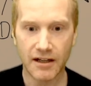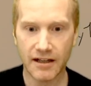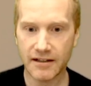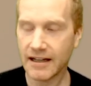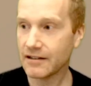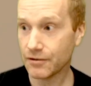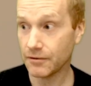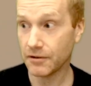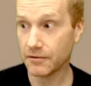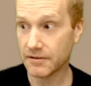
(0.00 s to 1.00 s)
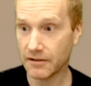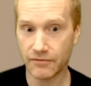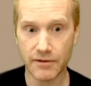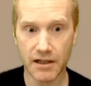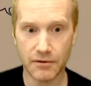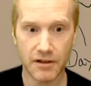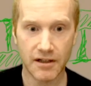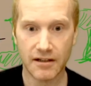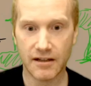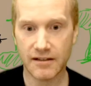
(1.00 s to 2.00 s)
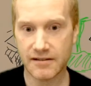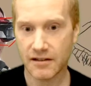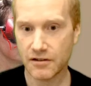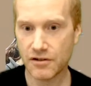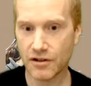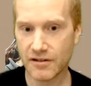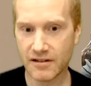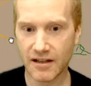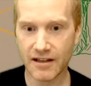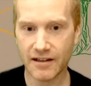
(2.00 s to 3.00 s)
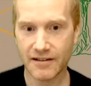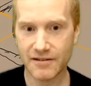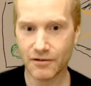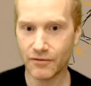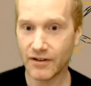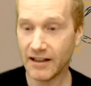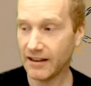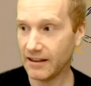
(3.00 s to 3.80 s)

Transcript: And that turning yourself around is just a sort of